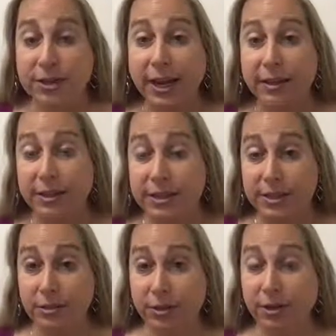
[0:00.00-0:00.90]
And this
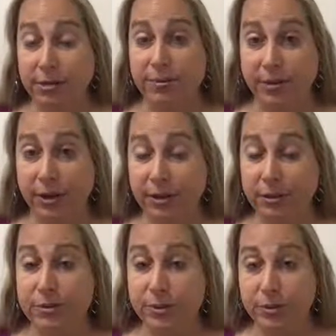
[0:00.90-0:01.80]
turned out to be very
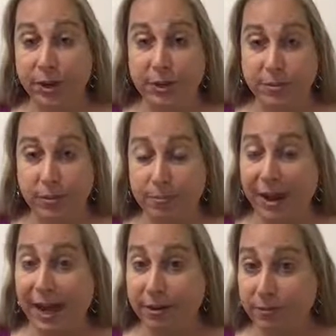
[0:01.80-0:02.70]
useful transforms
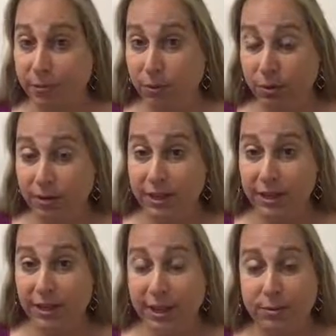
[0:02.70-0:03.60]
back and forth
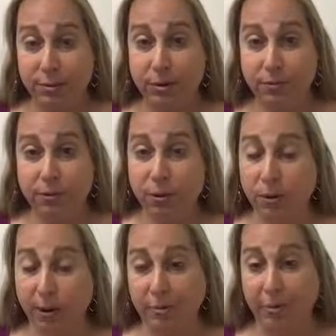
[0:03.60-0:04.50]
as we go
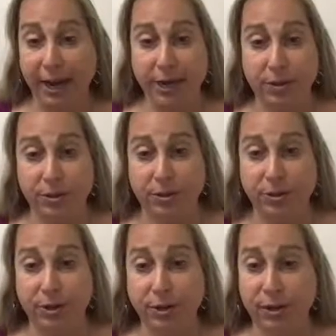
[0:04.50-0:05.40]
forward and backwards to
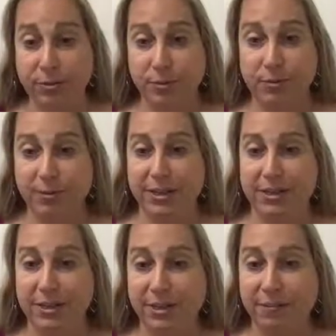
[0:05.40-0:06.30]
these transform
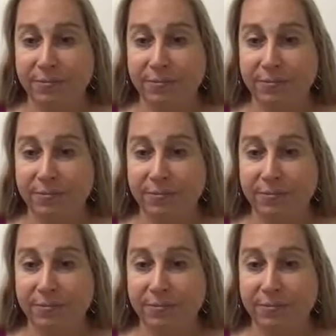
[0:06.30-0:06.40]
spaces.